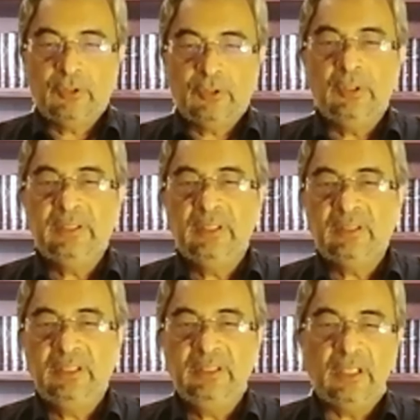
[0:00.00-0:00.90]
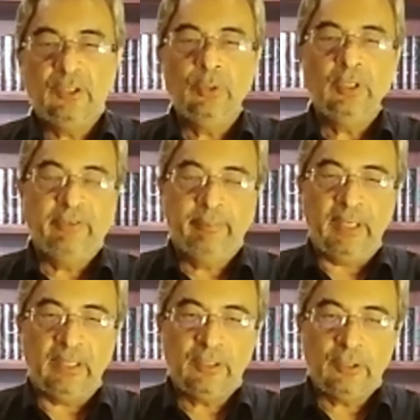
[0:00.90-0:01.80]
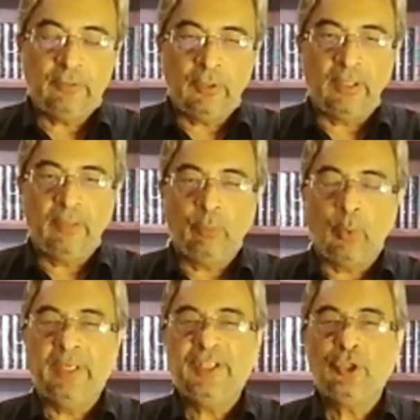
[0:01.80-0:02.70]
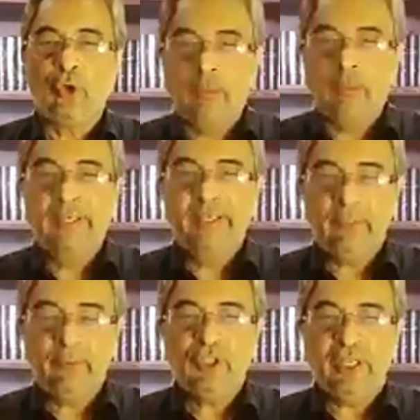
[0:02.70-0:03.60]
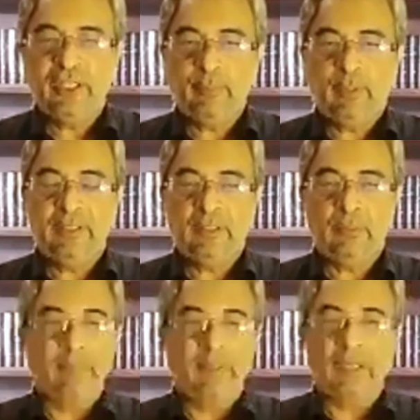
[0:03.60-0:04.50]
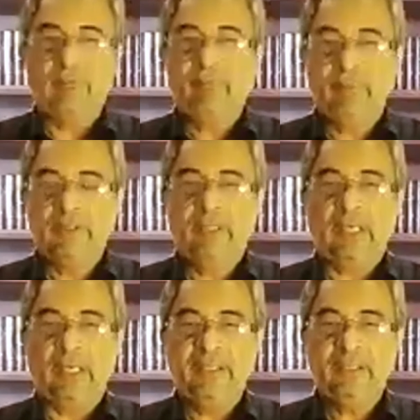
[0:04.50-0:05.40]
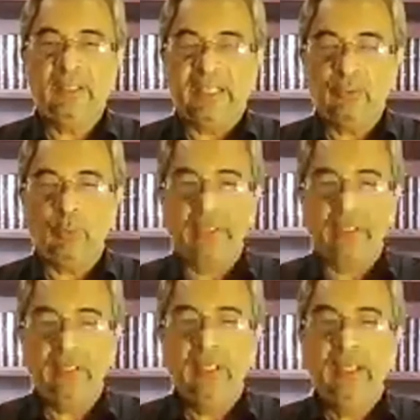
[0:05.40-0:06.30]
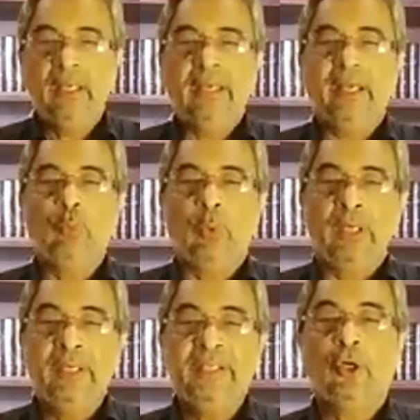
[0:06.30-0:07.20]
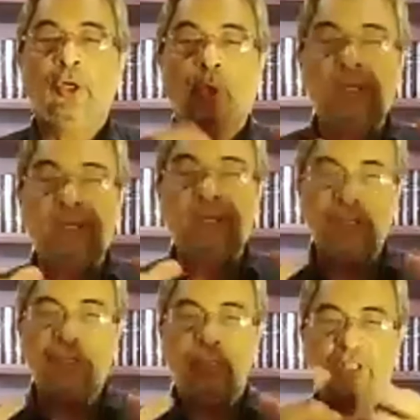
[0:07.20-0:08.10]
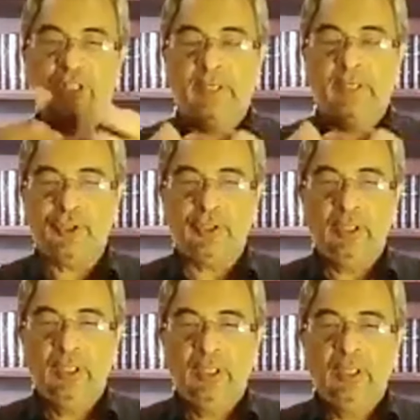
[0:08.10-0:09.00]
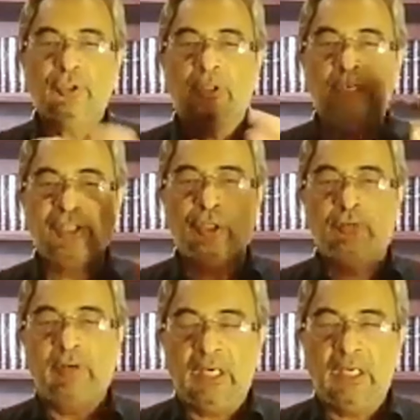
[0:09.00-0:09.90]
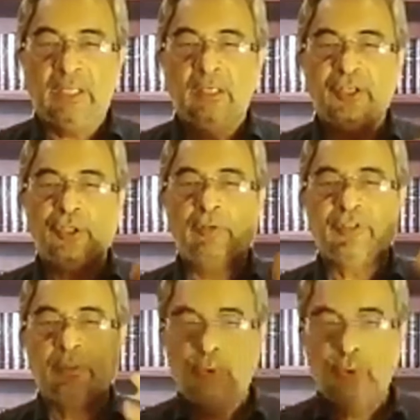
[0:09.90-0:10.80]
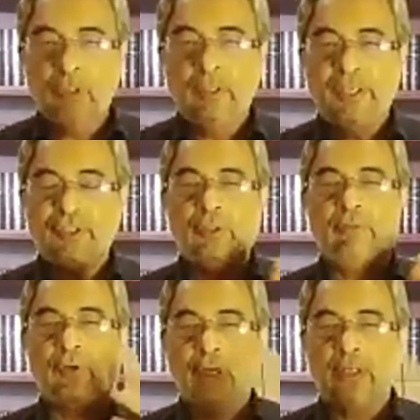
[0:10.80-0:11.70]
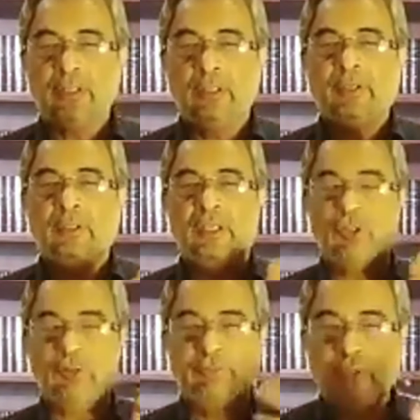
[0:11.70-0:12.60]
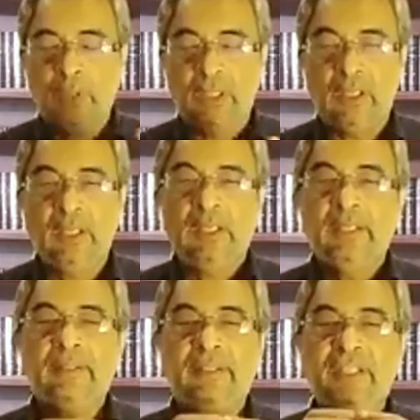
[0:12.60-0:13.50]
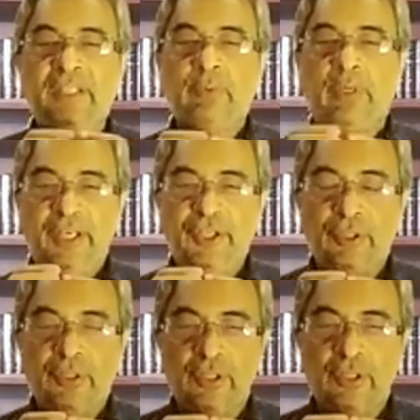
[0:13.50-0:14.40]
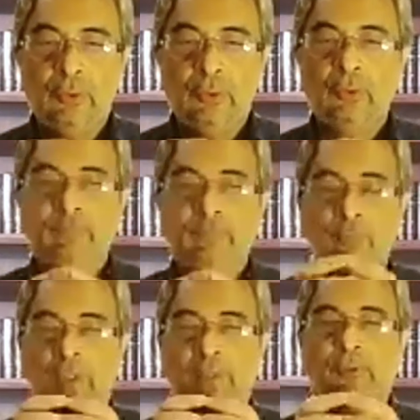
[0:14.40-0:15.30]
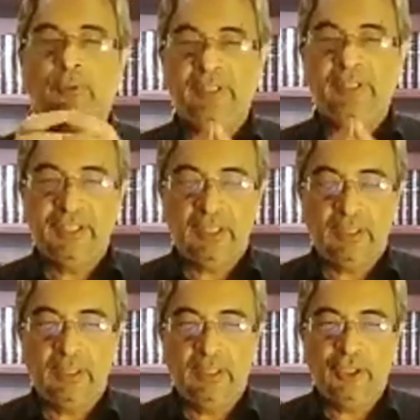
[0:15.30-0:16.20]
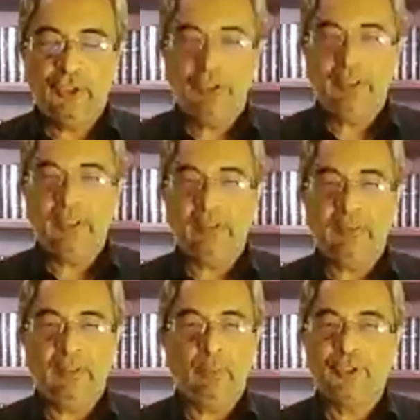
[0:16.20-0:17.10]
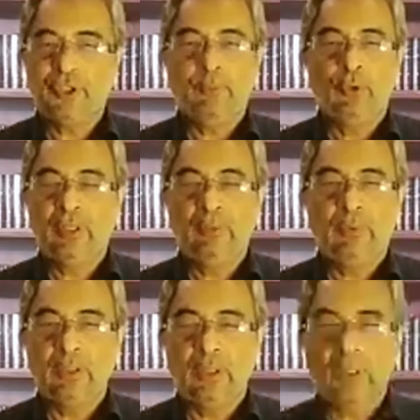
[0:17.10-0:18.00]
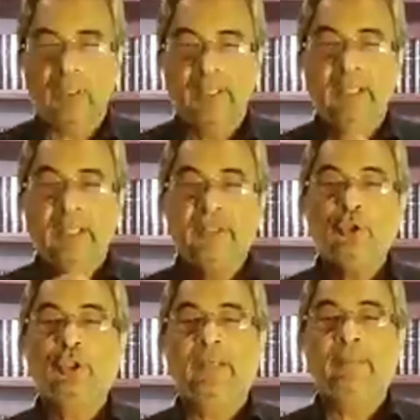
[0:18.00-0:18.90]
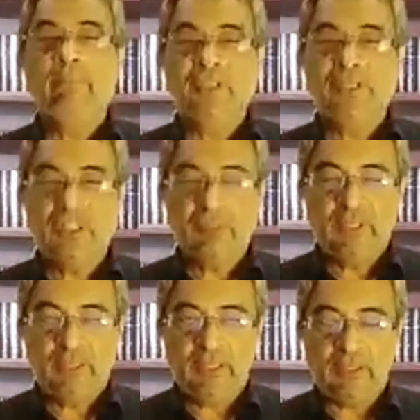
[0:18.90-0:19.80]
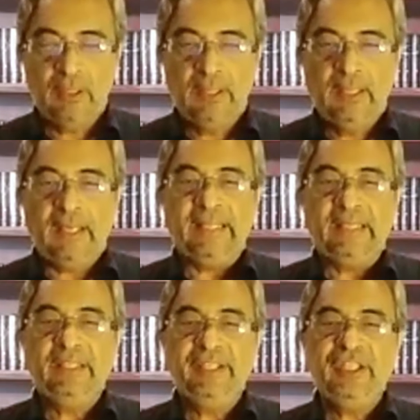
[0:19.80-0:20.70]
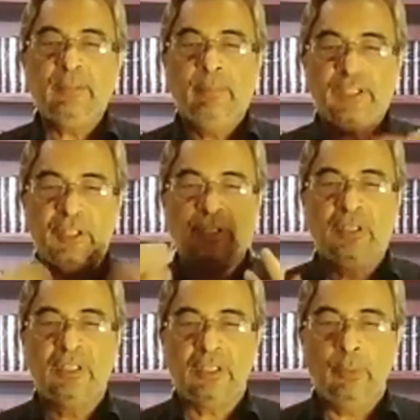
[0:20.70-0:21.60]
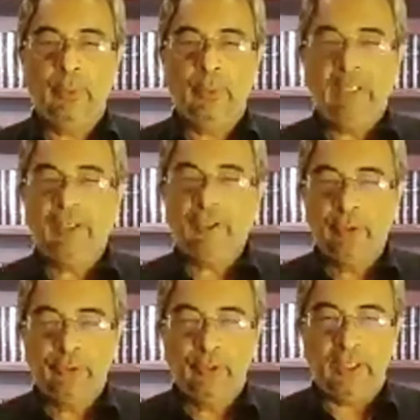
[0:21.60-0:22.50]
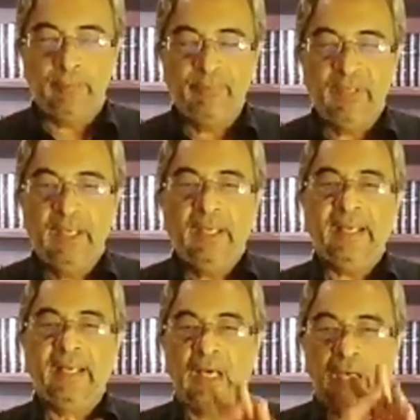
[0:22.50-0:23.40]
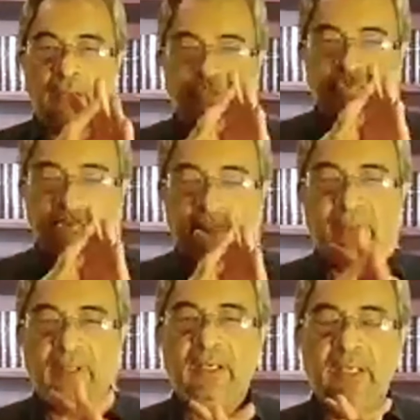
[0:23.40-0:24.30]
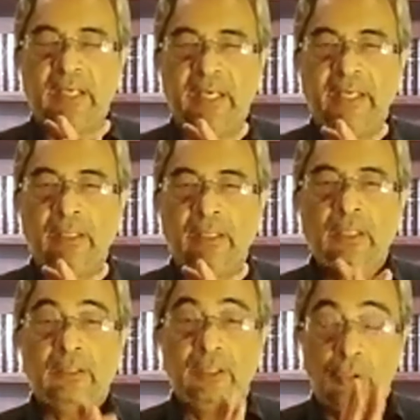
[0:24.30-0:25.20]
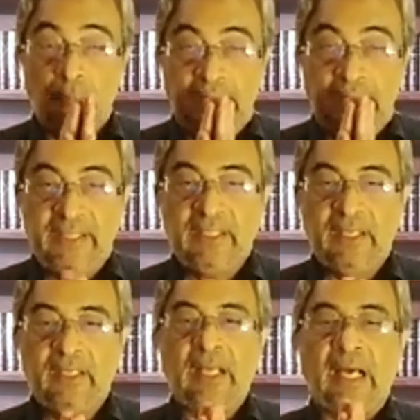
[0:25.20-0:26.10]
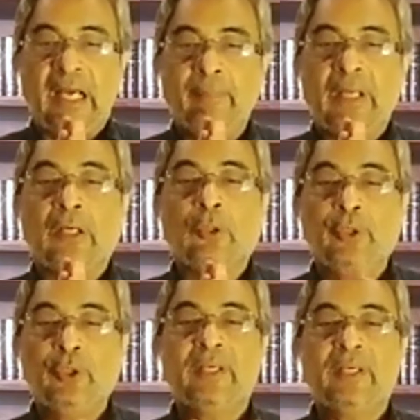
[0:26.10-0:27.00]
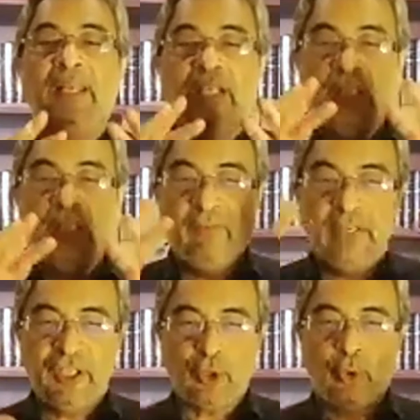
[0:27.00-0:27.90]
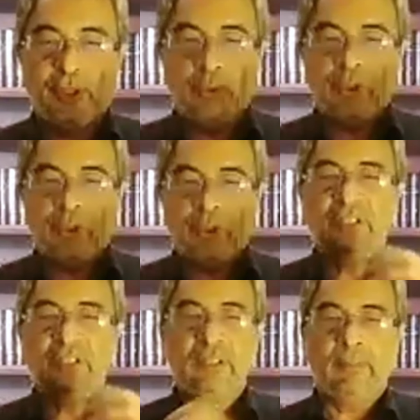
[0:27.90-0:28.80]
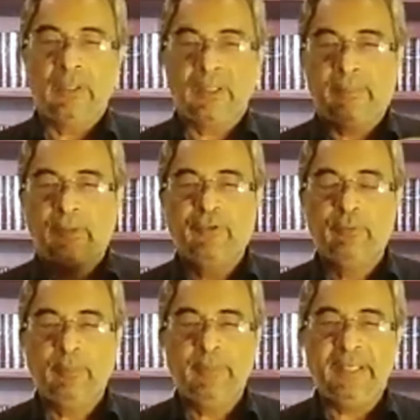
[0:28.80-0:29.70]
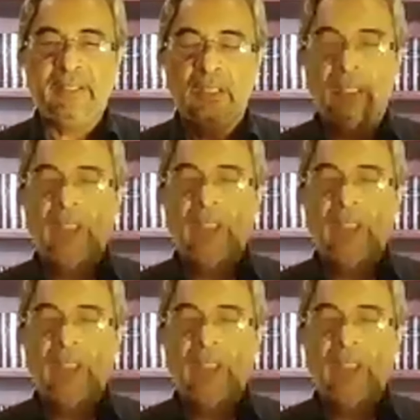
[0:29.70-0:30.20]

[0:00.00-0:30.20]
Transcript: So these are two different practices of God. One is normal death, which takes place. I mean, every person dies. That's one thing. And one is a whole nation which is punished. So the nation of Ad, the nation of Samud, the nation of Lot, the nation of Noah, these were nations who were polytheistic in nature. They worshipped more than one God. To them, messengers were sent. And these messengers conveyed the truth to them. And after that, when they denied, the Almighty said that I am now going to collectively destroy you. It's not just about a couple of human beings.